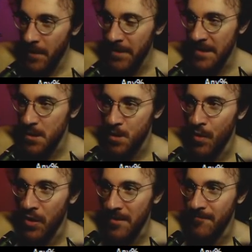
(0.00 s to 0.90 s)
The man's
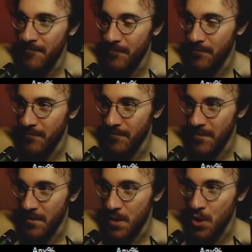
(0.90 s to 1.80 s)
smoking
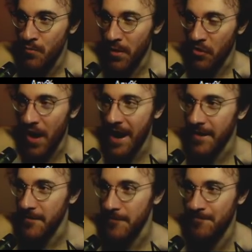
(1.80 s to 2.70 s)
super
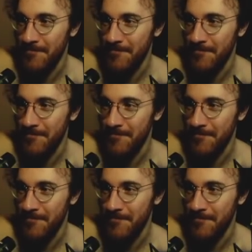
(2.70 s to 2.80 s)
crack.